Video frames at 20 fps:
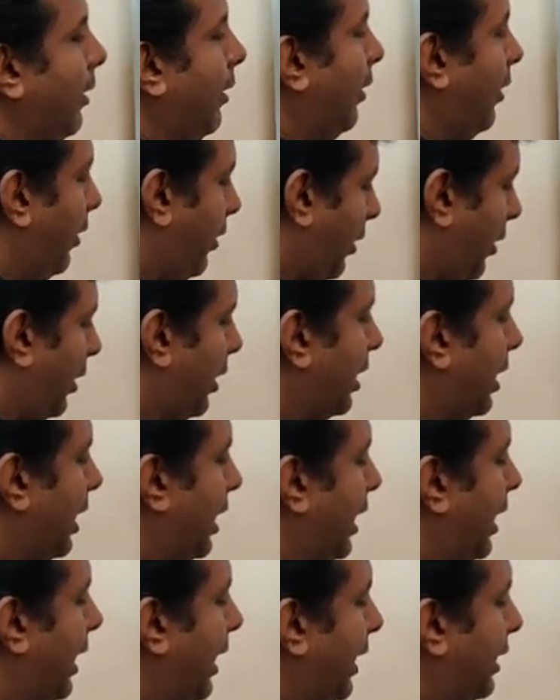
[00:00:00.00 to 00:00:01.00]

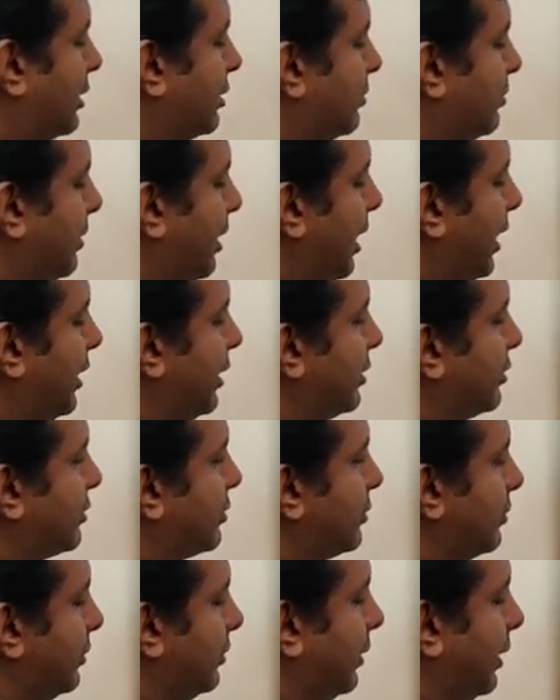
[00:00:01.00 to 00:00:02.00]
or x minus
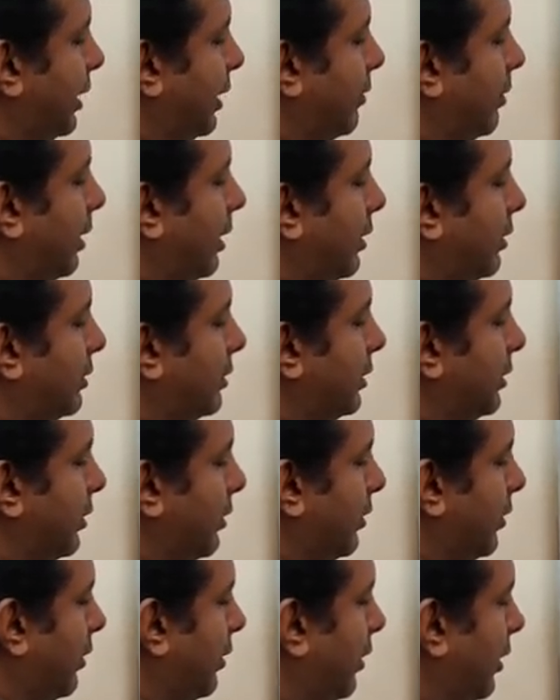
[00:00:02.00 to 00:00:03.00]
2 equal to
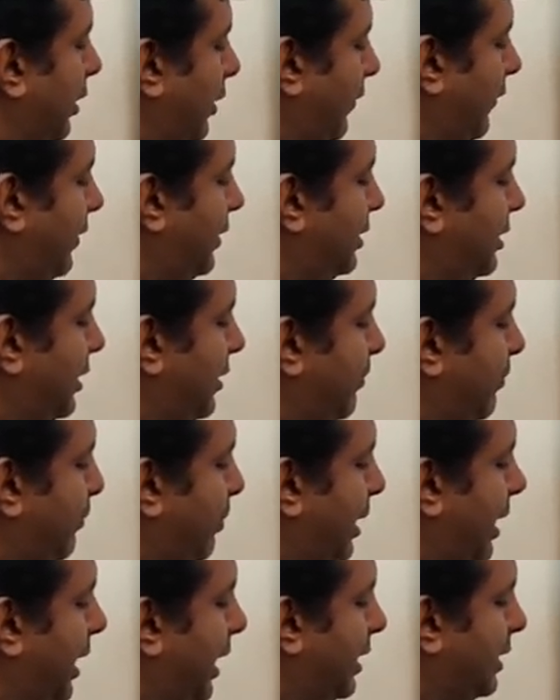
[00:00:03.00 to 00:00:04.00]
0, which
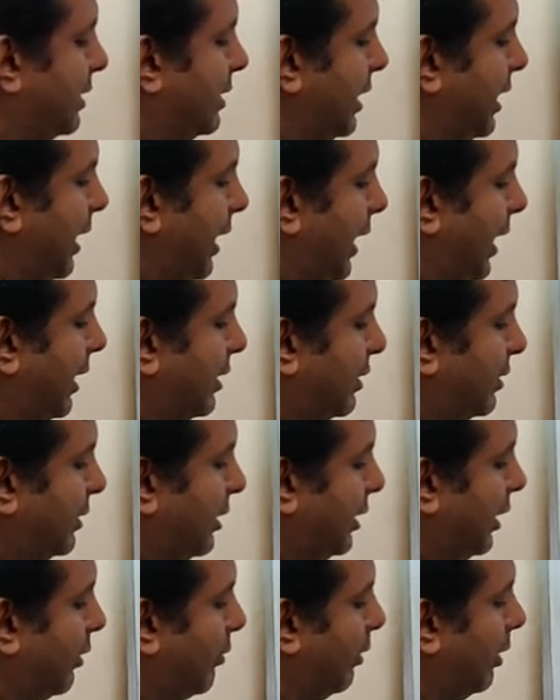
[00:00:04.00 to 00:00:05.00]
implies x
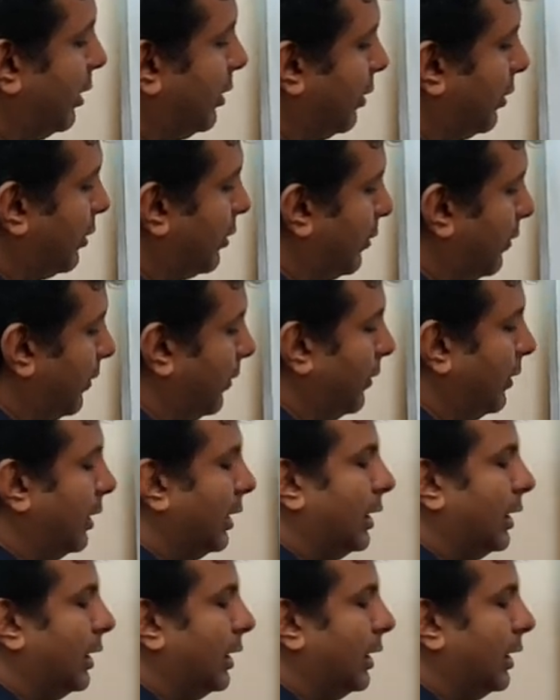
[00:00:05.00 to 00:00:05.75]
equal to 2.